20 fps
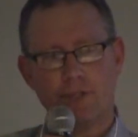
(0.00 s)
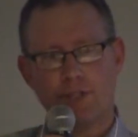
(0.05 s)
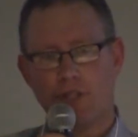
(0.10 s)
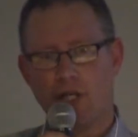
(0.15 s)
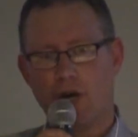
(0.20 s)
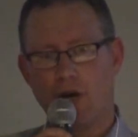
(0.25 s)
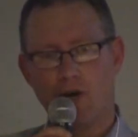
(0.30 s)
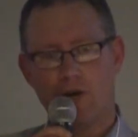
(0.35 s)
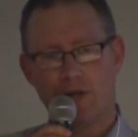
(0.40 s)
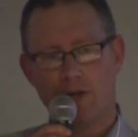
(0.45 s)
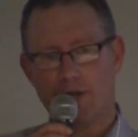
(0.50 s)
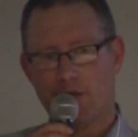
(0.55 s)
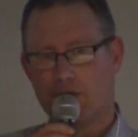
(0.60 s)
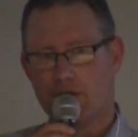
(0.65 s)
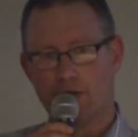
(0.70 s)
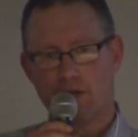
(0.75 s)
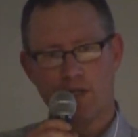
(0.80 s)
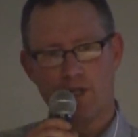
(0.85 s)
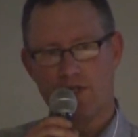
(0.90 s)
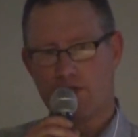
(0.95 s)
No,
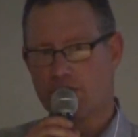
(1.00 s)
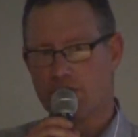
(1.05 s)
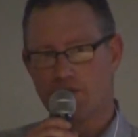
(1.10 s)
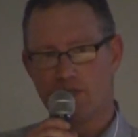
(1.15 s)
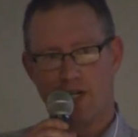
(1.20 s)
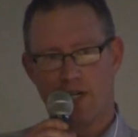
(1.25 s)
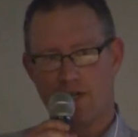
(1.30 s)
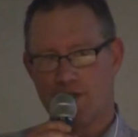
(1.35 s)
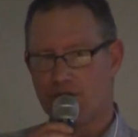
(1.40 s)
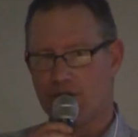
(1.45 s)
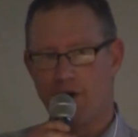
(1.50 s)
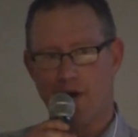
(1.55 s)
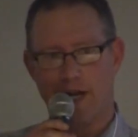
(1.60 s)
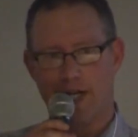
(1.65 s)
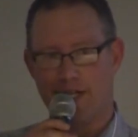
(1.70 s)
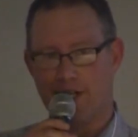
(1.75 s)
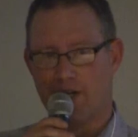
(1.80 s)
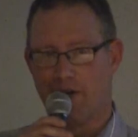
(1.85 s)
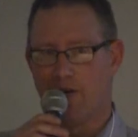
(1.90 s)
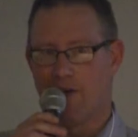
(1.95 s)
Chris is shaking. No
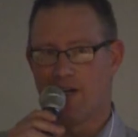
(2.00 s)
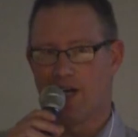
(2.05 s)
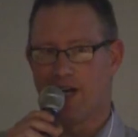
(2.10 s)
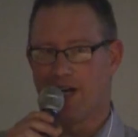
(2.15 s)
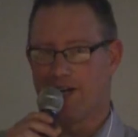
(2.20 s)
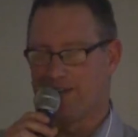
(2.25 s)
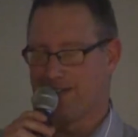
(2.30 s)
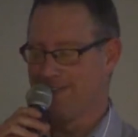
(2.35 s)
idea. Okay,